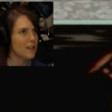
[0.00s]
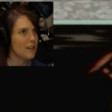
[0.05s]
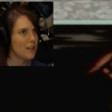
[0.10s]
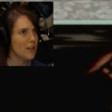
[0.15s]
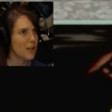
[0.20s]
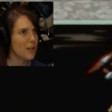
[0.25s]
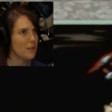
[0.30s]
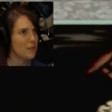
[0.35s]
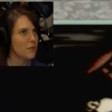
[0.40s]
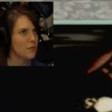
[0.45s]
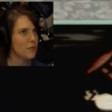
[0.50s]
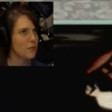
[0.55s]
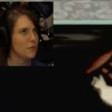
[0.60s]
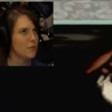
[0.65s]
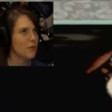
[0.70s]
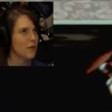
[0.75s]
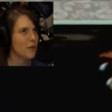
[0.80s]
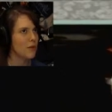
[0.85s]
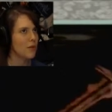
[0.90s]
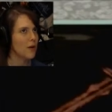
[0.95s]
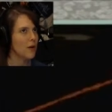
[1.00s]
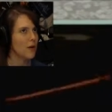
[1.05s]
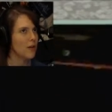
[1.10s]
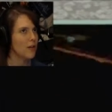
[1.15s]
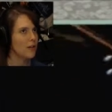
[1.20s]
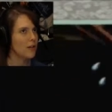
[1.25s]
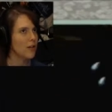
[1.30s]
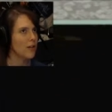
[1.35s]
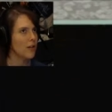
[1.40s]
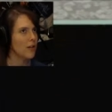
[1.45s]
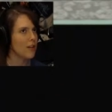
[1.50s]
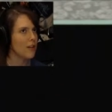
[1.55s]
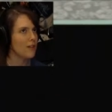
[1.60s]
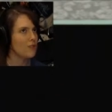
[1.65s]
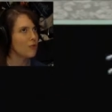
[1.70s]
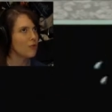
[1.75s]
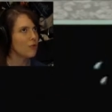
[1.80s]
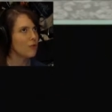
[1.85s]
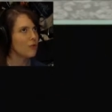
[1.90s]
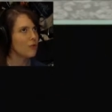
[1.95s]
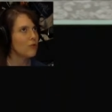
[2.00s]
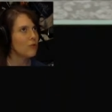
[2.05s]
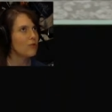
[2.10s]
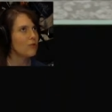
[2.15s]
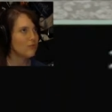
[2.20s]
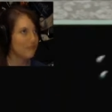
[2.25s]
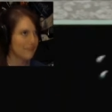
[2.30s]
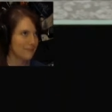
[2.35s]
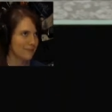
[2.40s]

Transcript: The name slipped my mind, that's all.